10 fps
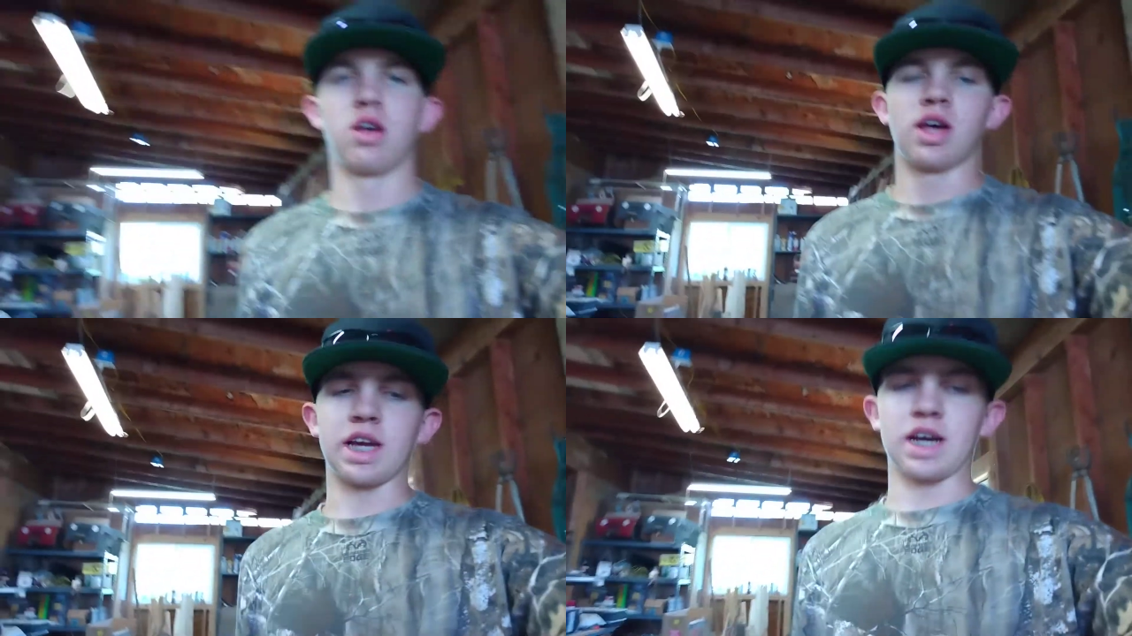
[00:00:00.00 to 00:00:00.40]

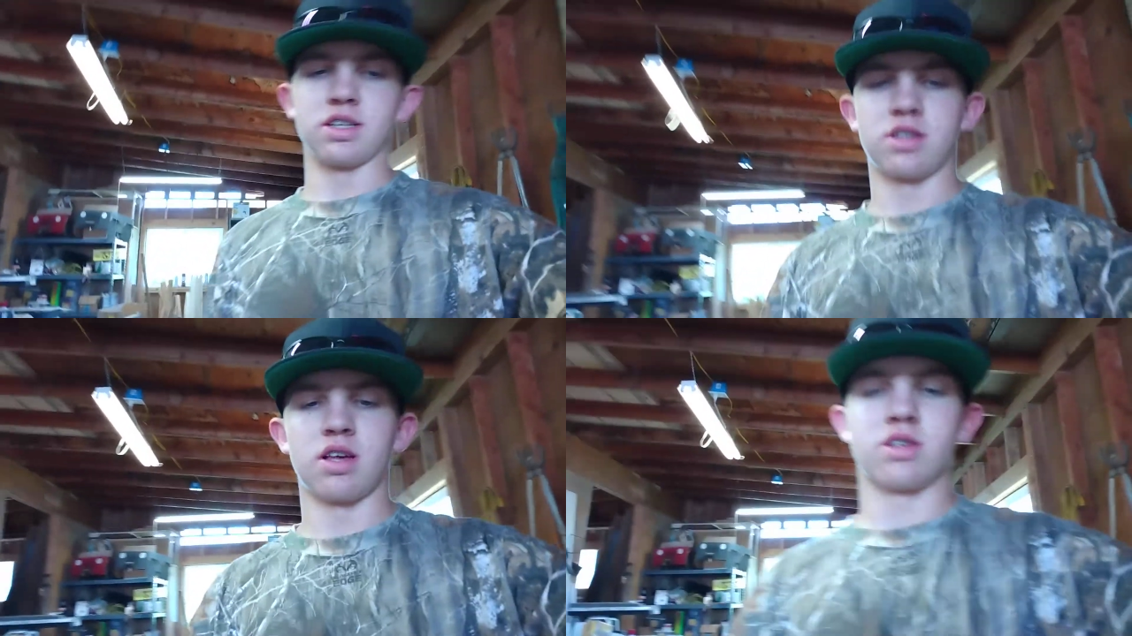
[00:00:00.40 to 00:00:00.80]
Hey
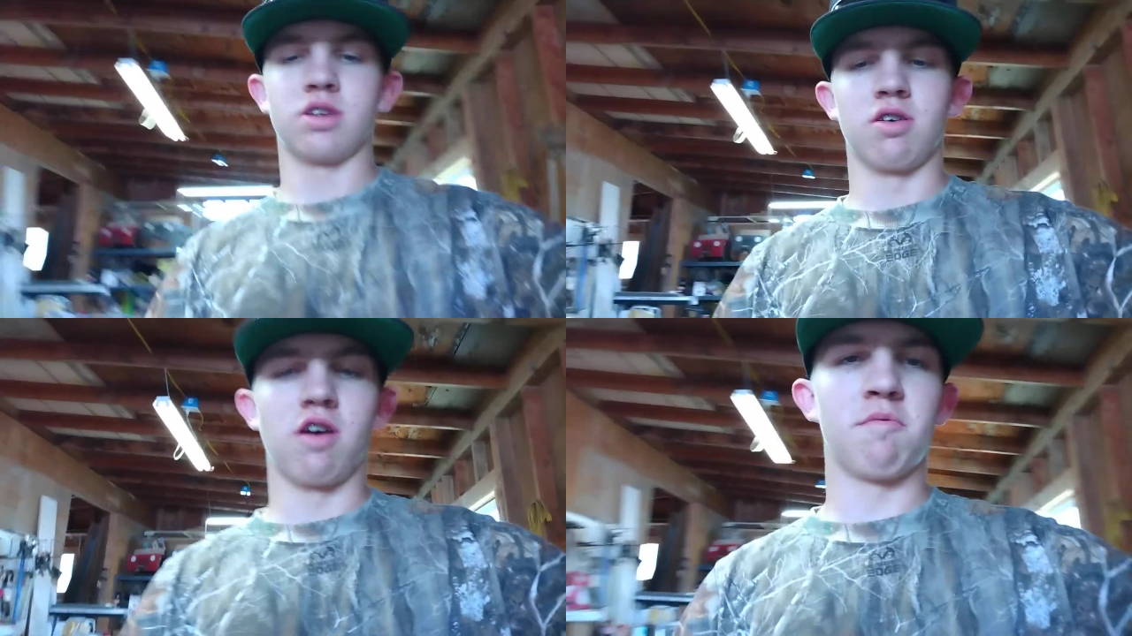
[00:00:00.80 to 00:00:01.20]
guys,
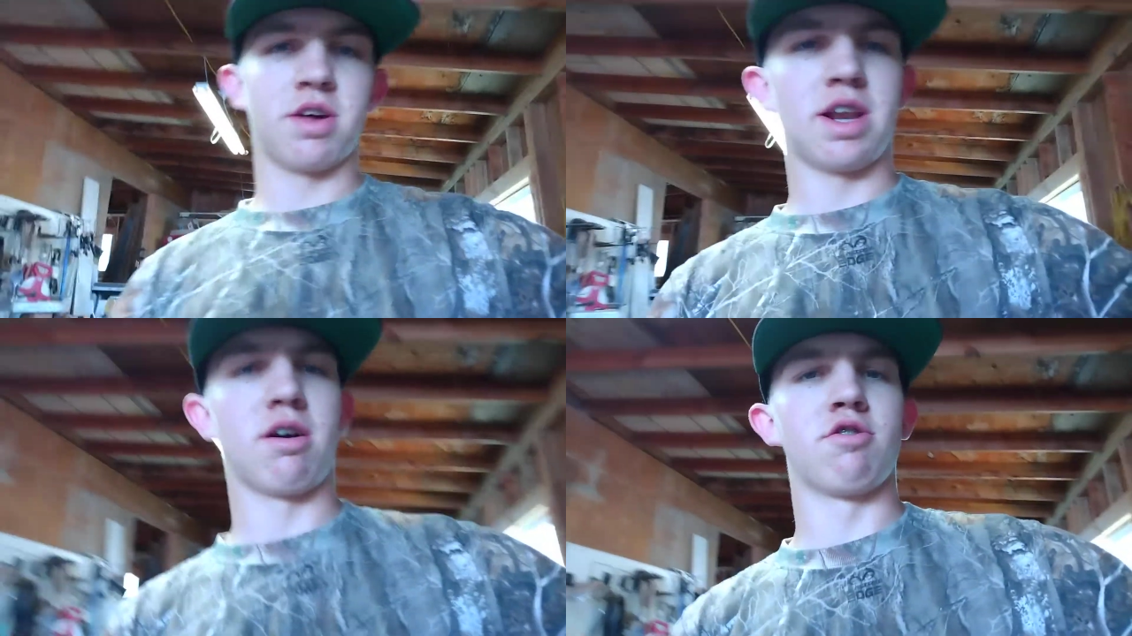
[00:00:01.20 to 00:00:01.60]
so I've
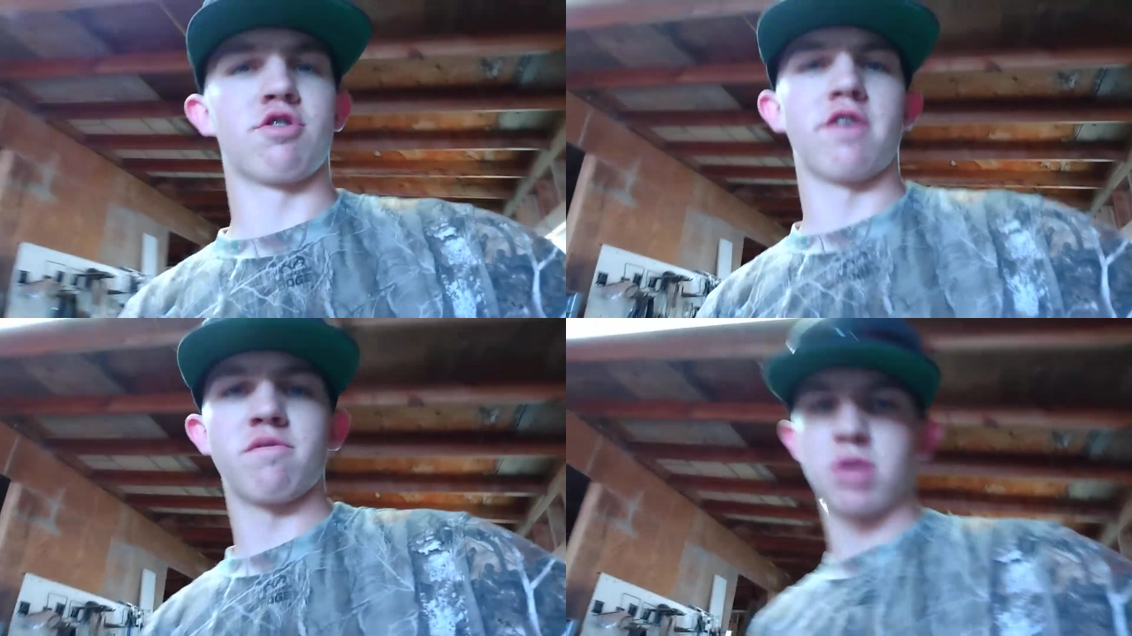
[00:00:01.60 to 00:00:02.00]
been out
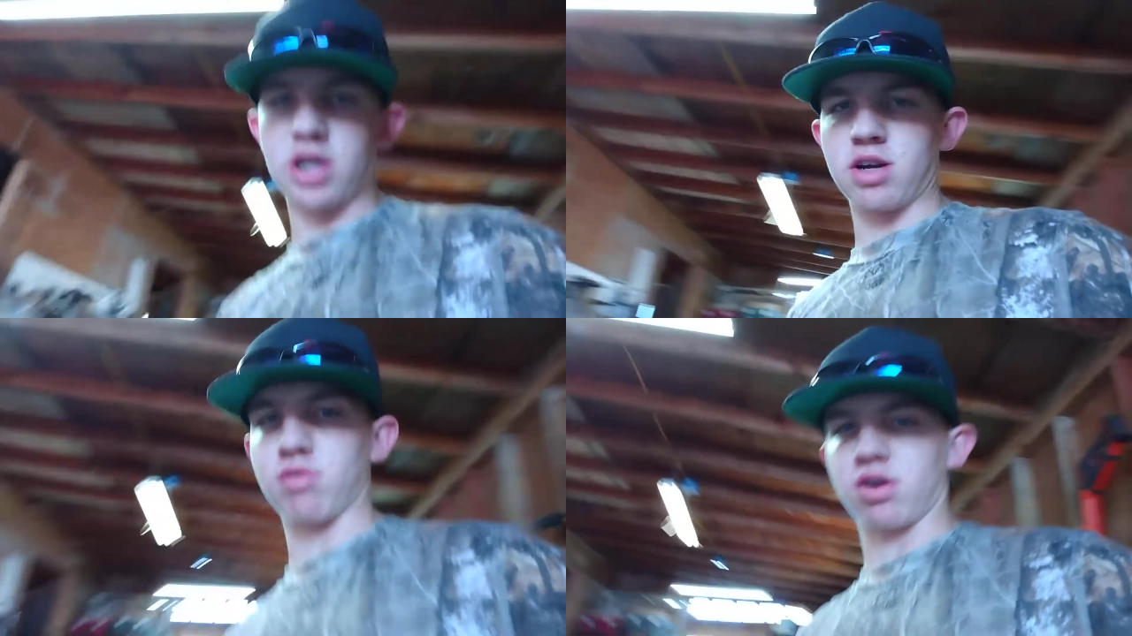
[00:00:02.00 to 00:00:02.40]
driving my
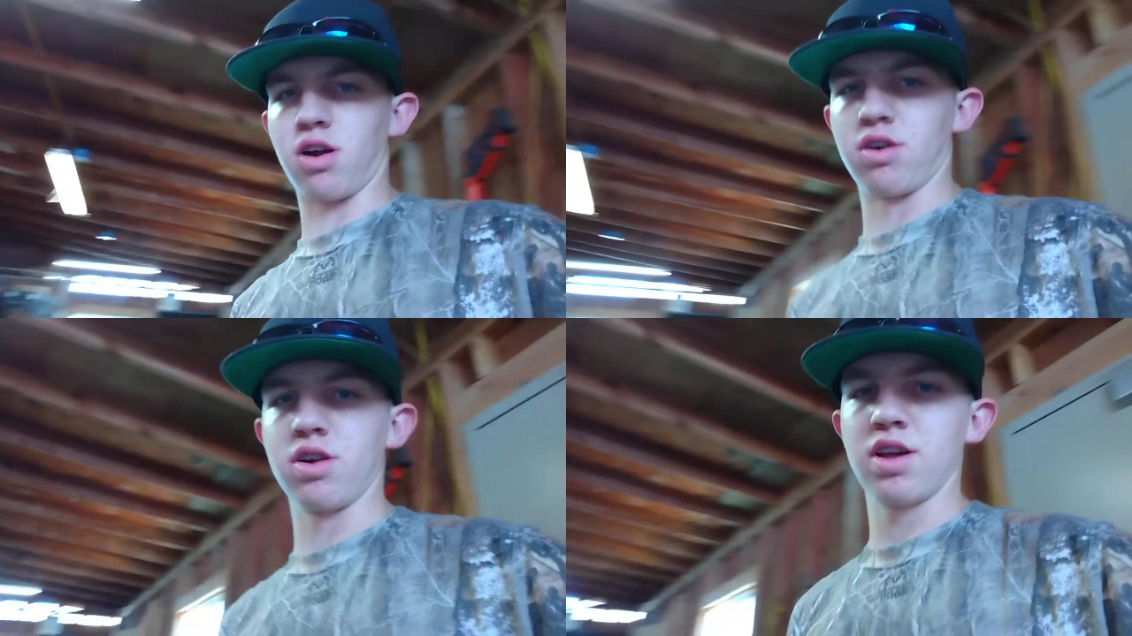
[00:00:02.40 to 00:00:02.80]

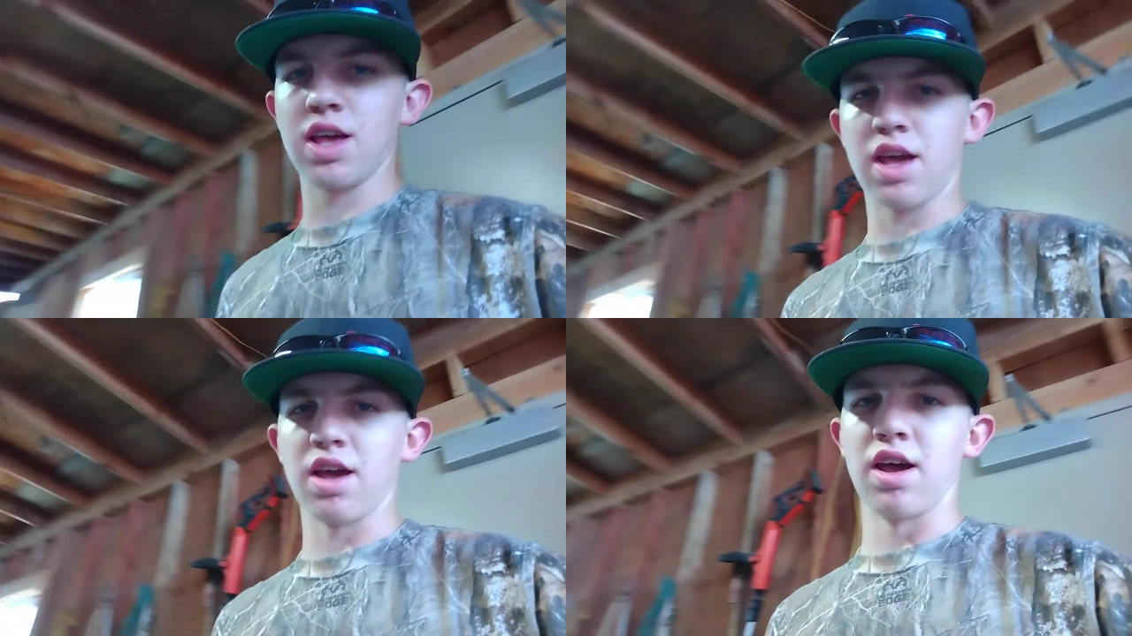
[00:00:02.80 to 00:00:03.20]
go-kart
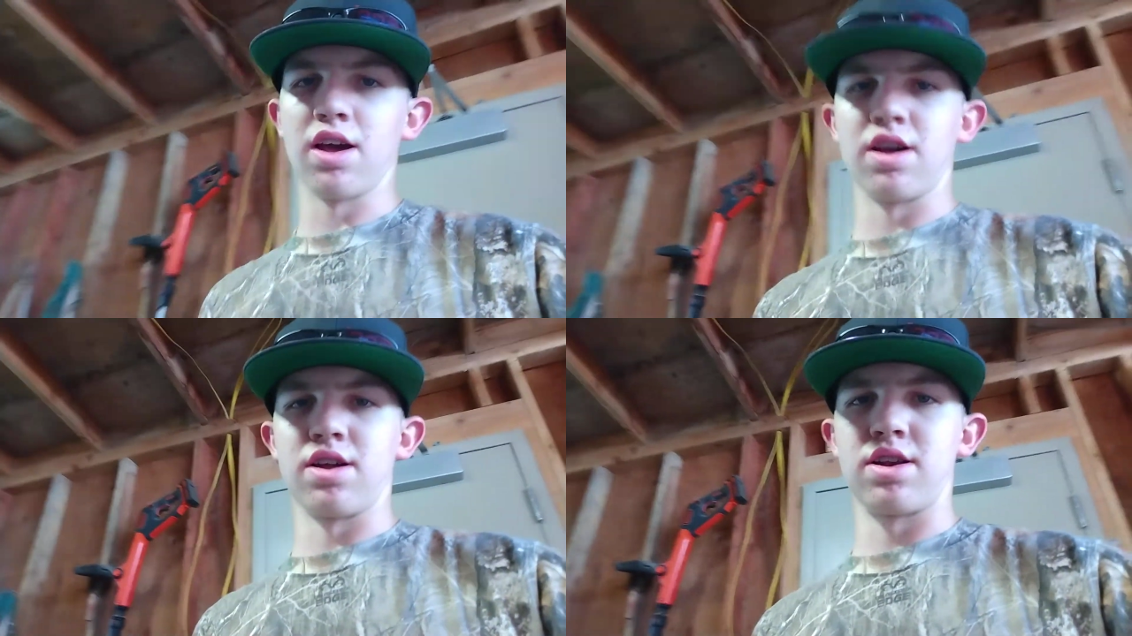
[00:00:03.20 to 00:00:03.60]

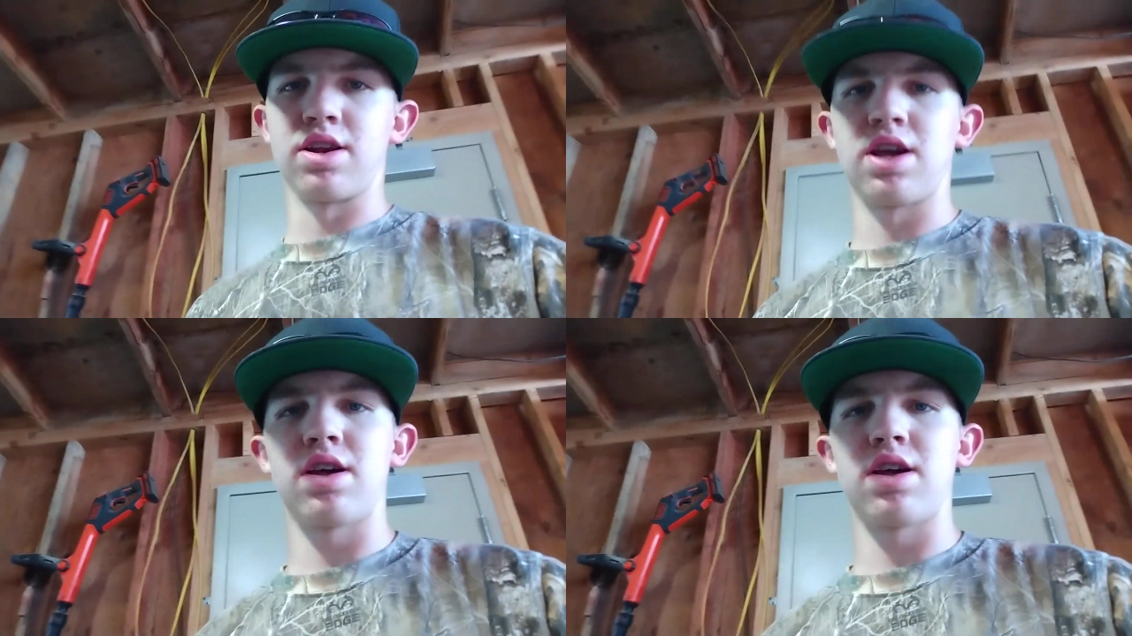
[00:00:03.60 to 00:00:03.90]
and